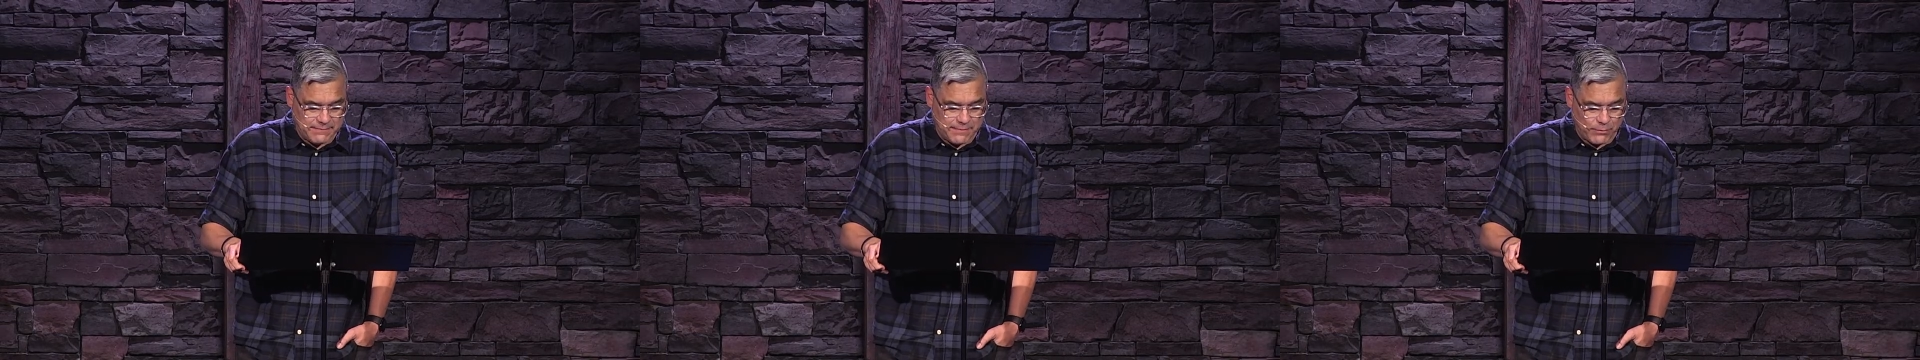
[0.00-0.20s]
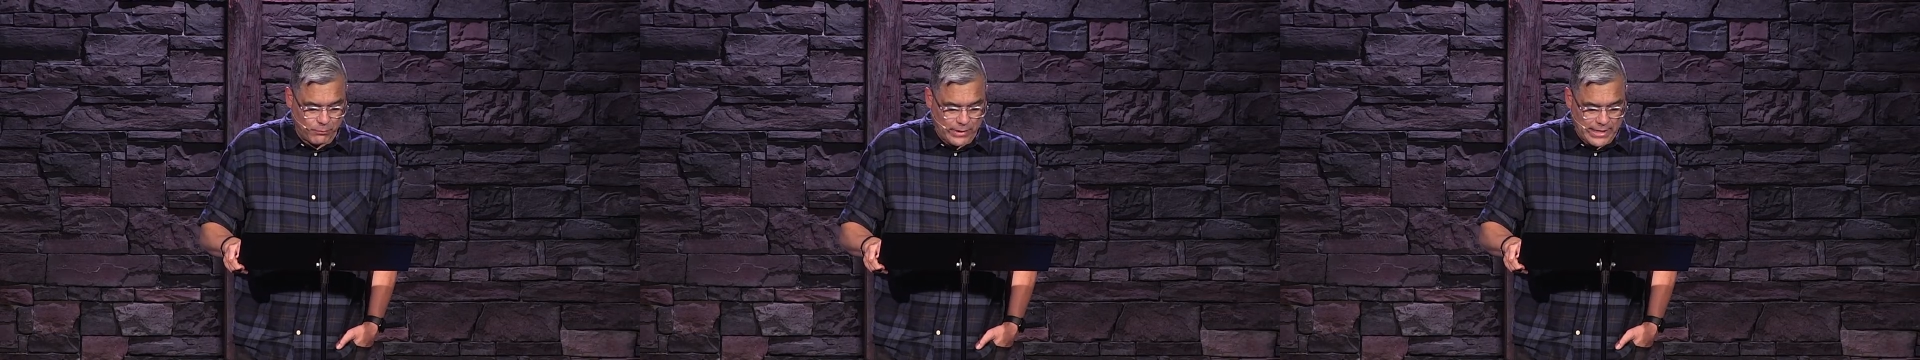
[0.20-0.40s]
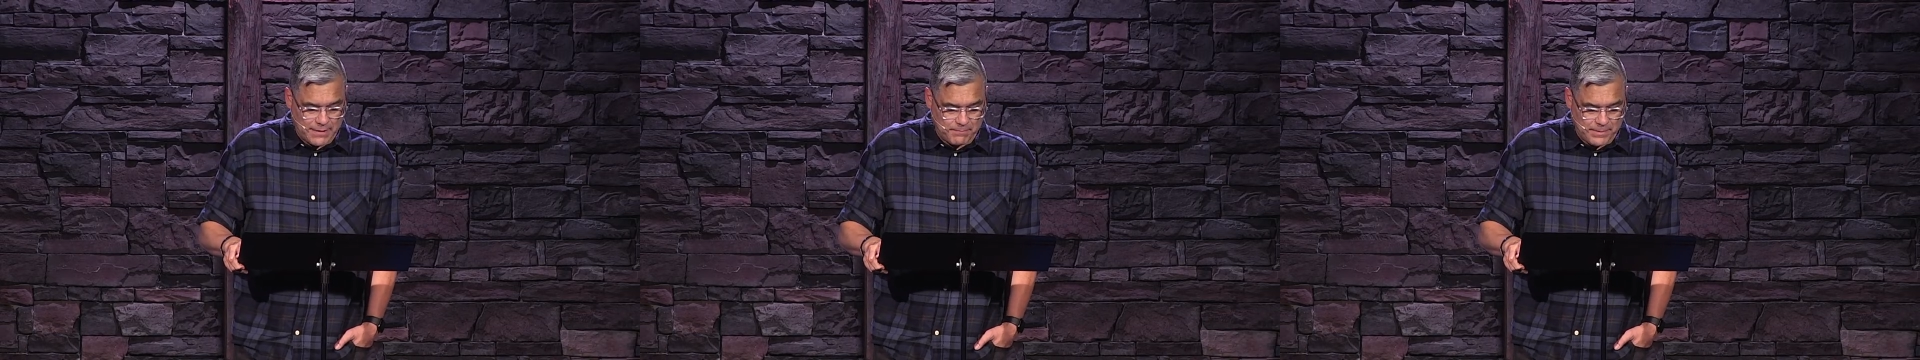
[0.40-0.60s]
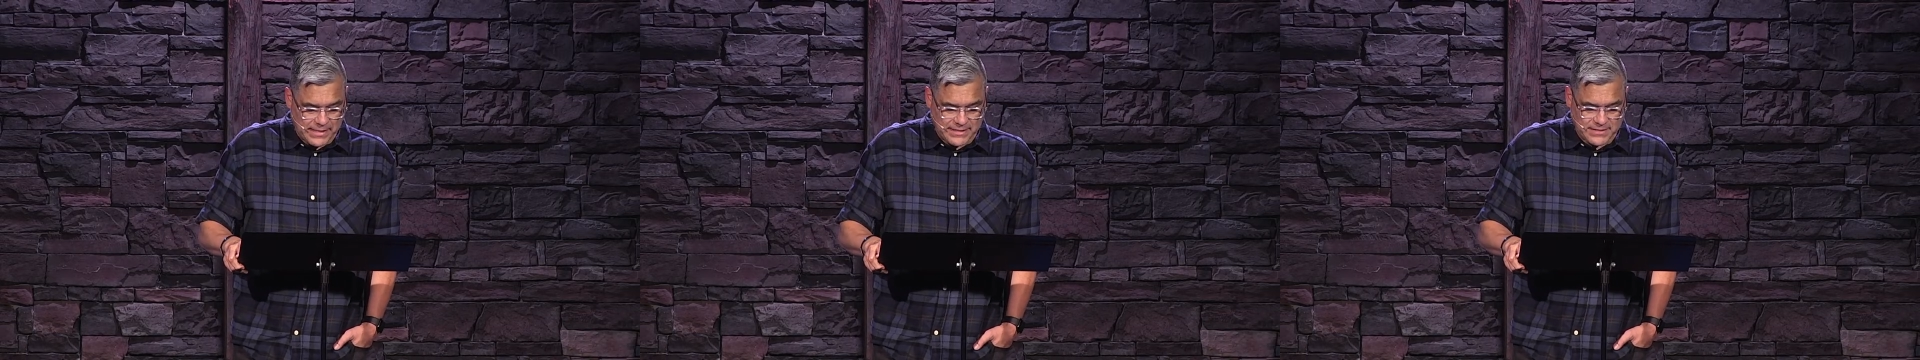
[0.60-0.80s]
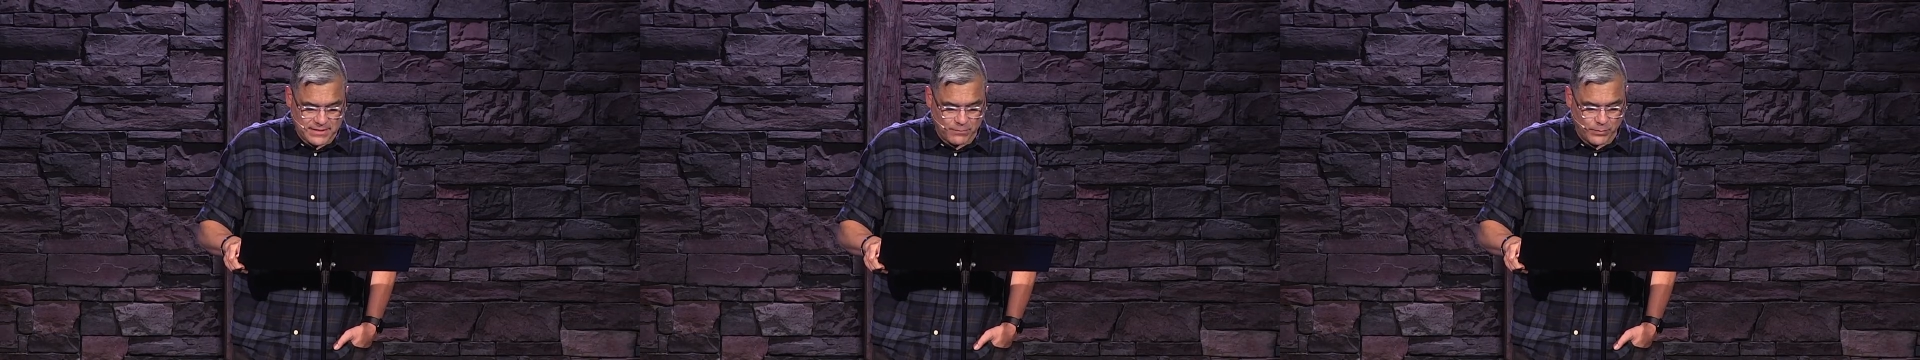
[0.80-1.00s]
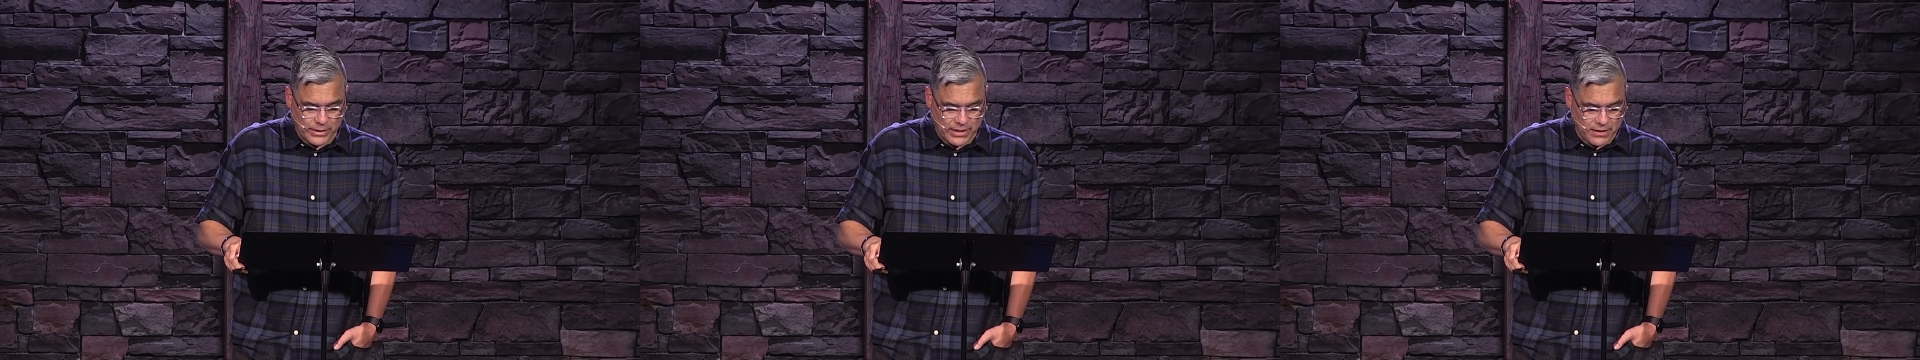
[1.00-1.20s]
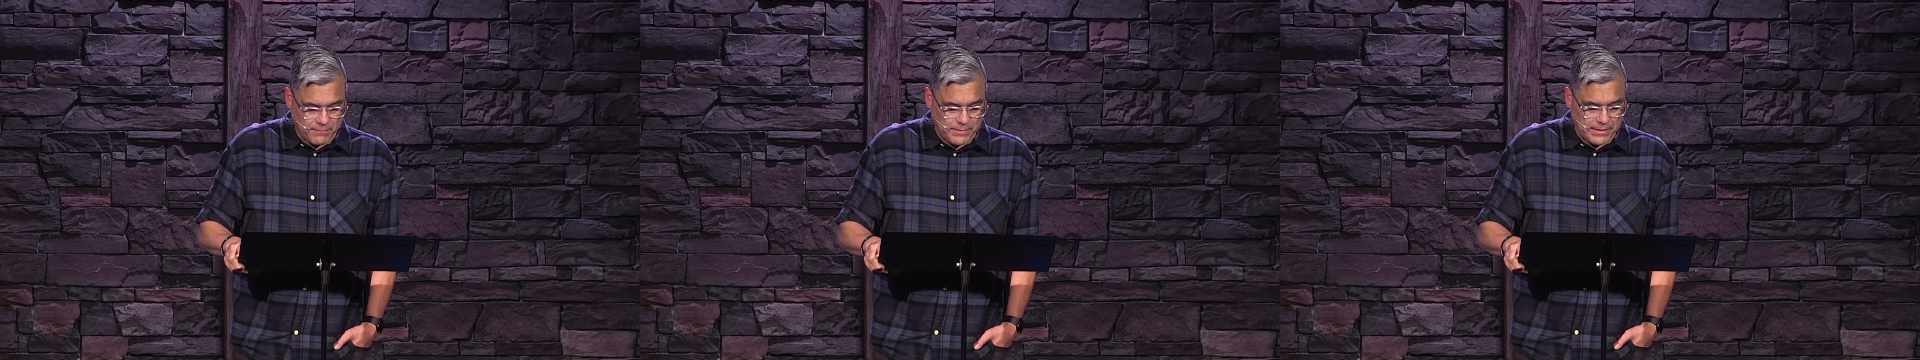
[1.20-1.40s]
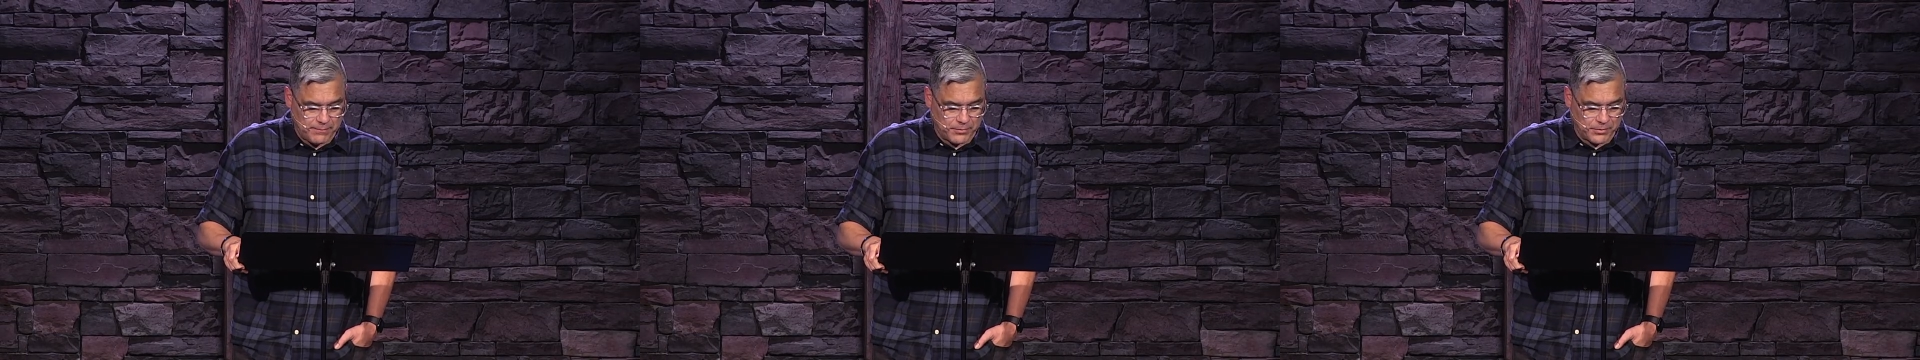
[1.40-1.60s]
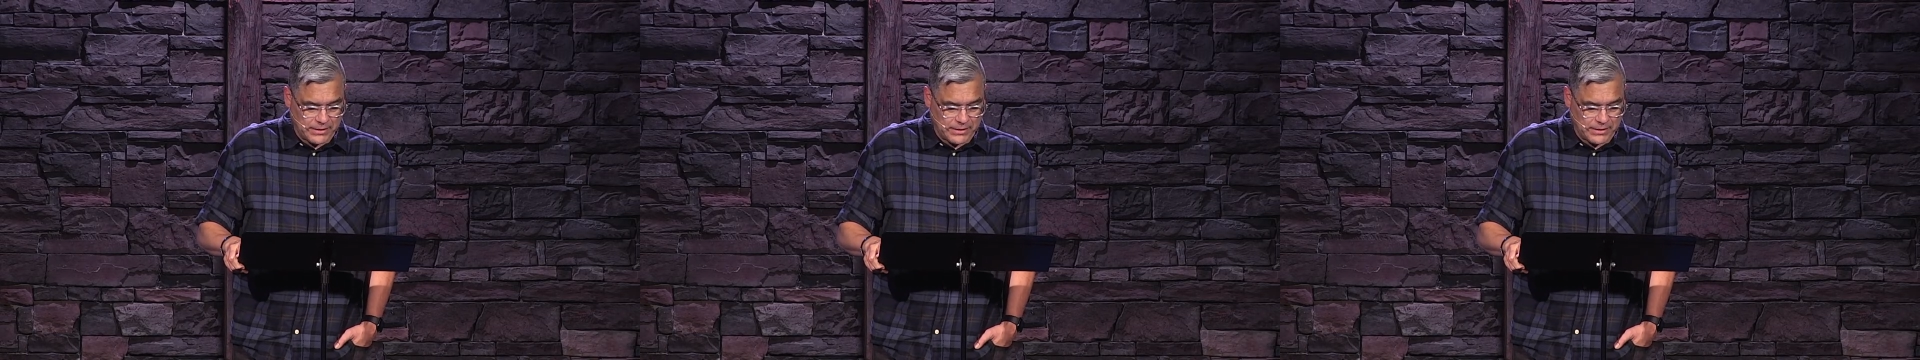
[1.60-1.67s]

to be right based on what other people